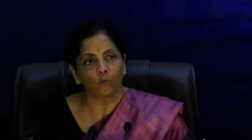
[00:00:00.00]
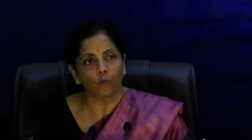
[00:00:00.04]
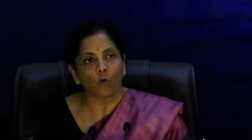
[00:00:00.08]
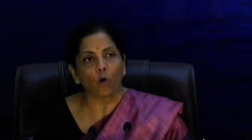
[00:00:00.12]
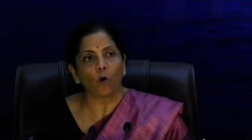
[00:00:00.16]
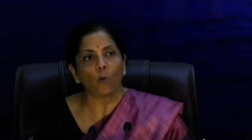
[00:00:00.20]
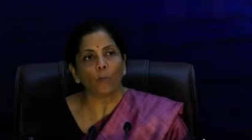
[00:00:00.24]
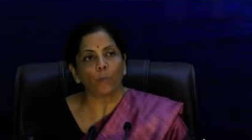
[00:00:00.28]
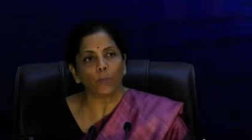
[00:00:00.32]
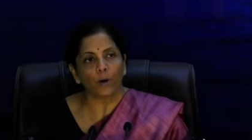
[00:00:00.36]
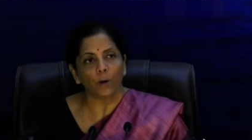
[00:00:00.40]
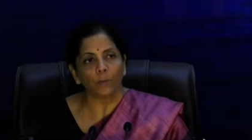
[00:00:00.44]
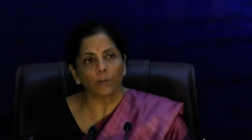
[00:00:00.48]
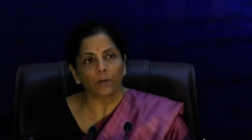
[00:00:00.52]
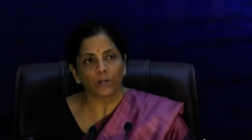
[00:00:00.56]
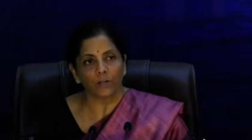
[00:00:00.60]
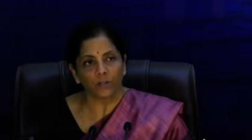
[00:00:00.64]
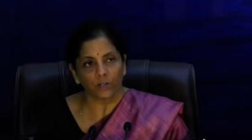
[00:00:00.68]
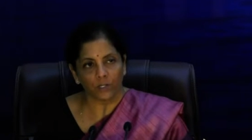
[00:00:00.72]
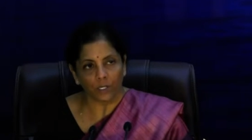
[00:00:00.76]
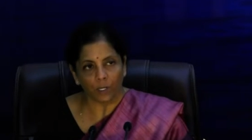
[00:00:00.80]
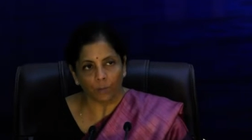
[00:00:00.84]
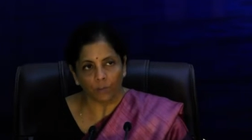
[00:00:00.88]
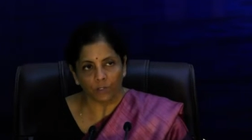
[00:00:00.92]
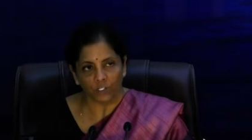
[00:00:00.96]
for
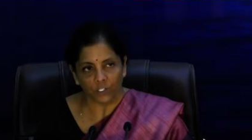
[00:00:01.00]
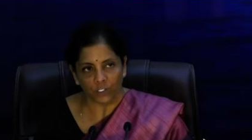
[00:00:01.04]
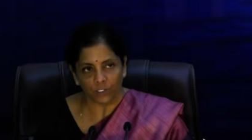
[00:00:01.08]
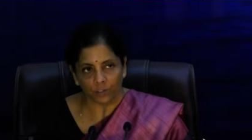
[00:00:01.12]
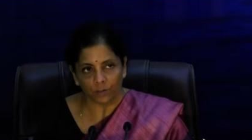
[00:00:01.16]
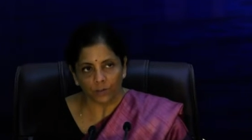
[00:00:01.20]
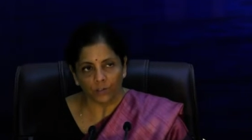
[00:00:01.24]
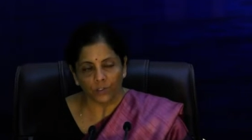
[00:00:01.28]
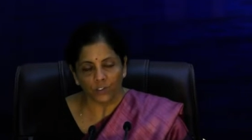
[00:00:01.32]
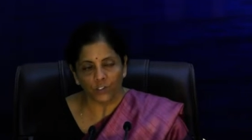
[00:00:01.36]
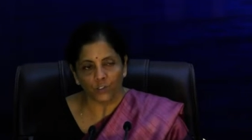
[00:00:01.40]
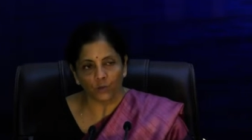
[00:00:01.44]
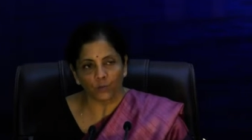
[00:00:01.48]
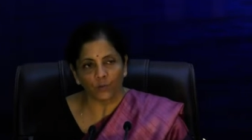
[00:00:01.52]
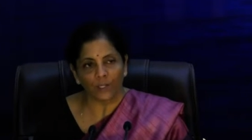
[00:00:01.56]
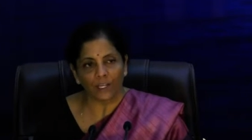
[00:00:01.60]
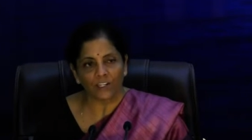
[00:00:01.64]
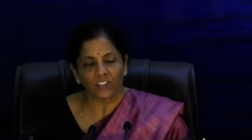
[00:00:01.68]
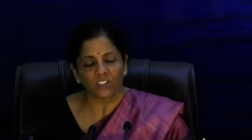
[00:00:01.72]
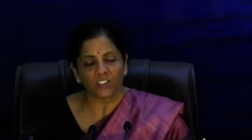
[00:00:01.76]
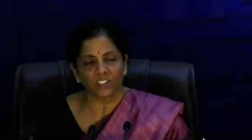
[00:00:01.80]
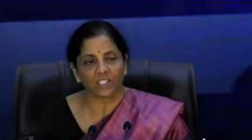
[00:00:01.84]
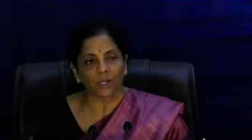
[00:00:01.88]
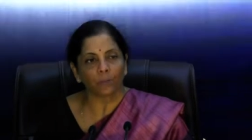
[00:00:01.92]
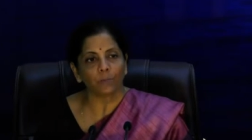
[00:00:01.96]
permanent commission. So
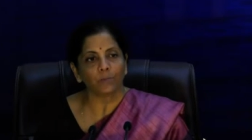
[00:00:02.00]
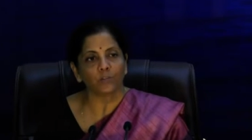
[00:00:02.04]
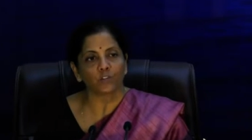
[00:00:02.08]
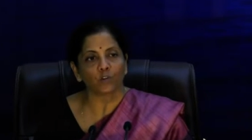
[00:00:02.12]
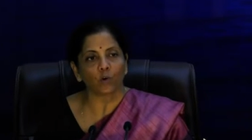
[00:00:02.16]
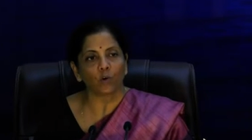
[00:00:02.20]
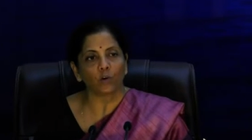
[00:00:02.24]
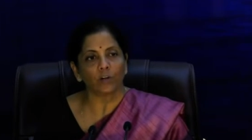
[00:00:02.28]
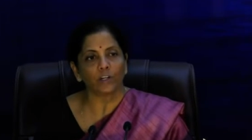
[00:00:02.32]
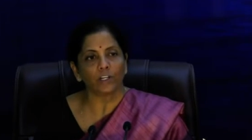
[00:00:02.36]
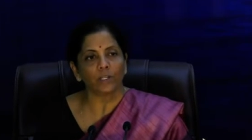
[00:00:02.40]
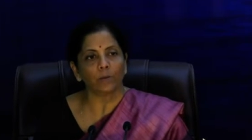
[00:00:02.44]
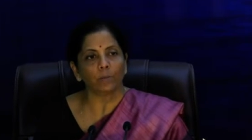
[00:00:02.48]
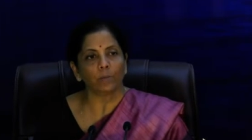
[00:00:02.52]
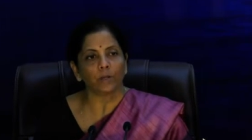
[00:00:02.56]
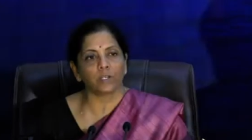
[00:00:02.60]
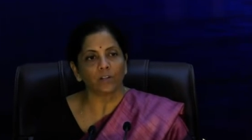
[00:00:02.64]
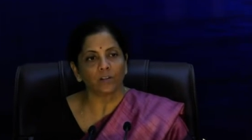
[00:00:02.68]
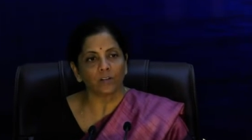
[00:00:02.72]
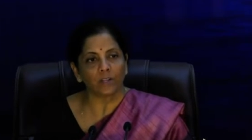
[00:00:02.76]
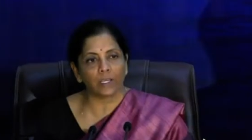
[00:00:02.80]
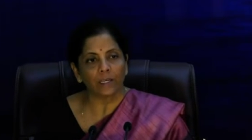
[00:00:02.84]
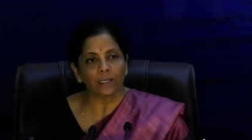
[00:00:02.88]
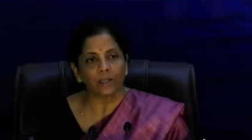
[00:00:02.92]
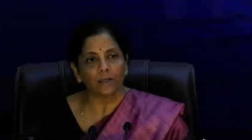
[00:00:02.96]
that step has already
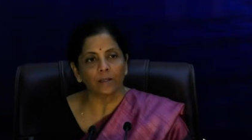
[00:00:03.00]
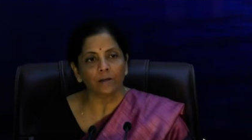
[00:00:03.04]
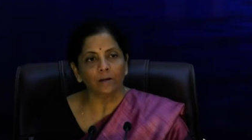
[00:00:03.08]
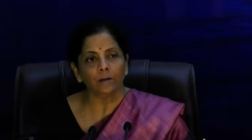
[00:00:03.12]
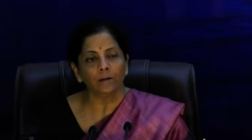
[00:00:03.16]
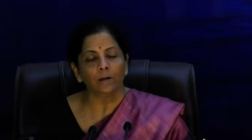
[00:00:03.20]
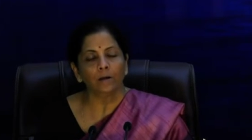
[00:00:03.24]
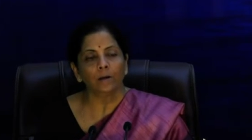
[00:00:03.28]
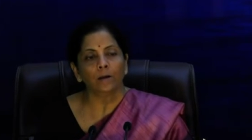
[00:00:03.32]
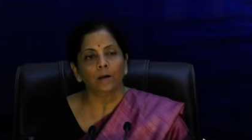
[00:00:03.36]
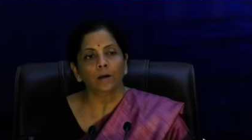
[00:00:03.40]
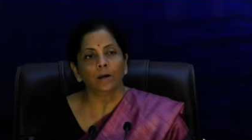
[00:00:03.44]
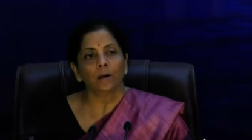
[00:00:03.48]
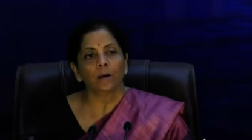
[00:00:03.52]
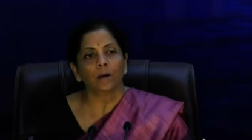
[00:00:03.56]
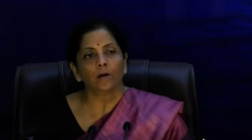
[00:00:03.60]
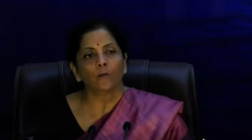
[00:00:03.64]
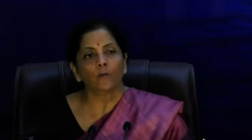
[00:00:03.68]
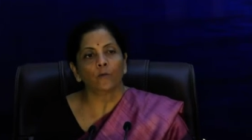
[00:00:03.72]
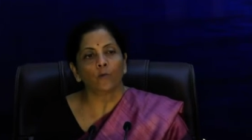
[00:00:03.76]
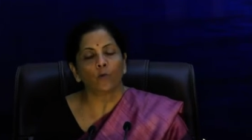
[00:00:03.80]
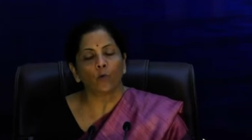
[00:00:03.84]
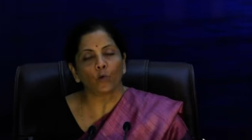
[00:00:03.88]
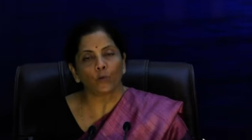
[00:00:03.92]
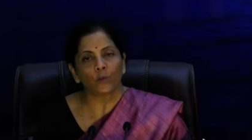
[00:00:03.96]
been taken.
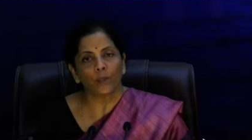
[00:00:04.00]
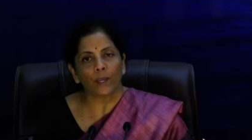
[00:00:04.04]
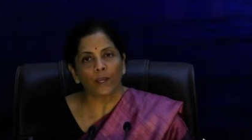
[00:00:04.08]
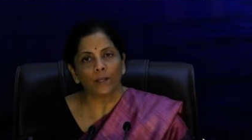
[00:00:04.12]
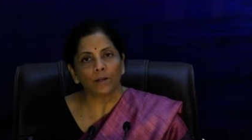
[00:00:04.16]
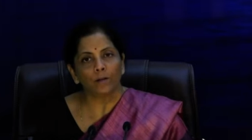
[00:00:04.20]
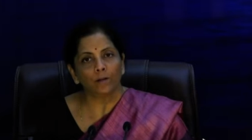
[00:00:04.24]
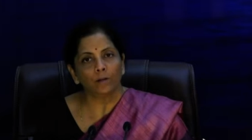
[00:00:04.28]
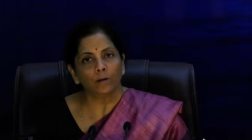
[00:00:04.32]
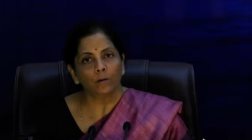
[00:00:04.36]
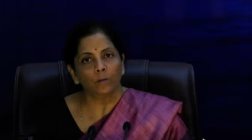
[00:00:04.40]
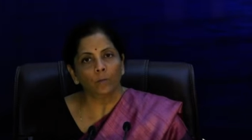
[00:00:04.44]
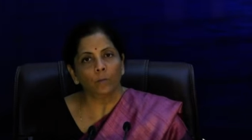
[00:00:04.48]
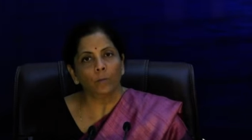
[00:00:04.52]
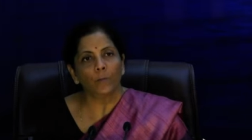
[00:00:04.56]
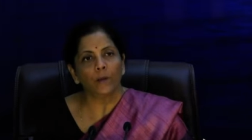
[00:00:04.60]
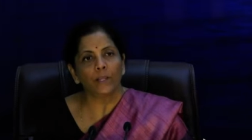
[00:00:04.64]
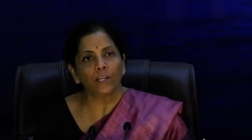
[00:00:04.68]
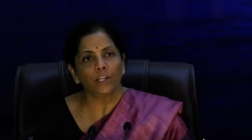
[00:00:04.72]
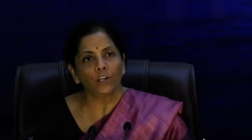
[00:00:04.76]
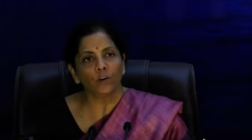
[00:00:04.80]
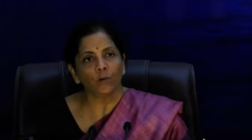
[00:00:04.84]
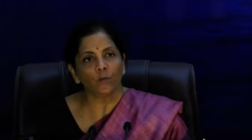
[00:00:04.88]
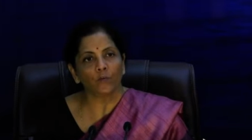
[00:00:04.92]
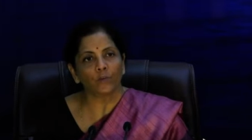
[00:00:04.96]
For that,
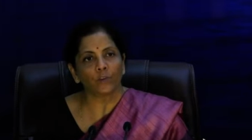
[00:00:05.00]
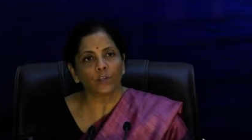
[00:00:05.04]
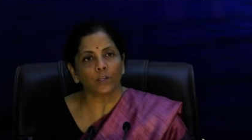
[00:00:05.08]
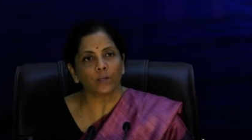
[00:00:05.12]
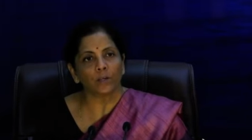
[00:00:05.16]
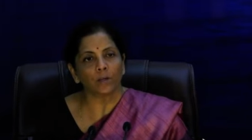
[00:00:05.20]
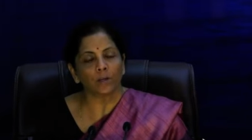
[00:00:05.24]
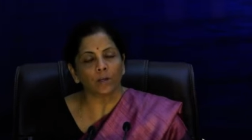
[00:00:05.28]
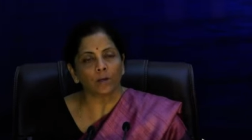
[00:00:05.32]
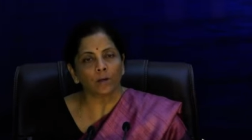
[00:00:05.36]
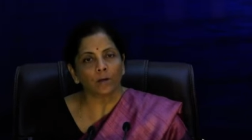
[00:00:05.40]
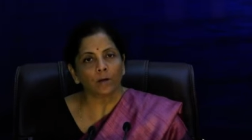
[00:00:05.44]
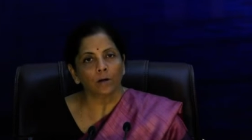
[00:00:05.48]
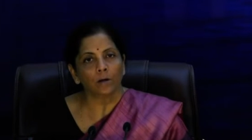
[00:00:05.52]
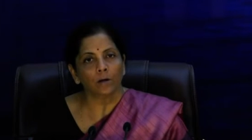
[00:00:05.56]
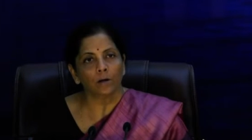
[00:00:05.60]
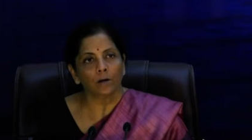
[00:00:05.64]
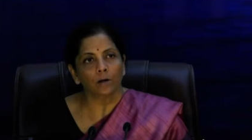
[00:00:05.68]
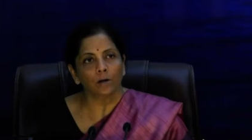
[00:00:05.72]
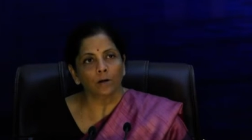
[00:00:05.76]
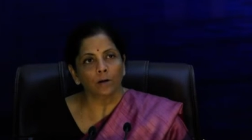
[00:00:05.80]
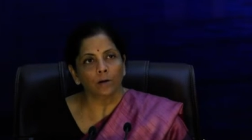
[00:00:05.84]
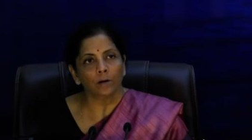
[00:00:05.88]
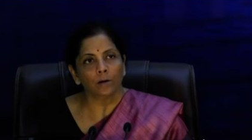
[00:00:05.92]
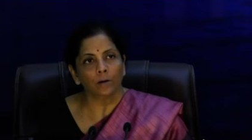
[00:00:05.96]
many of the
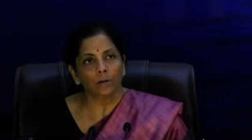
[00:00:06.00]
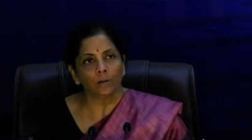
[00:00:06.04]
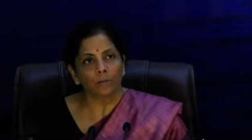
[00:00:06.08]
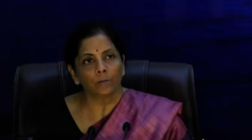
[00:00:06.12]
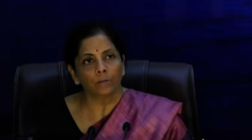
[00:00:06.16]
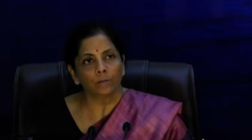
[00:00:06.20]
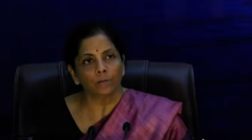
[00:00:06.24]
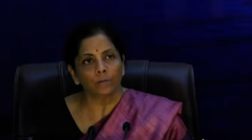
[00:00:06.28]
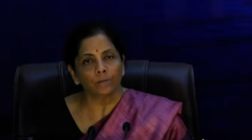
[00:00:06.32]
uh,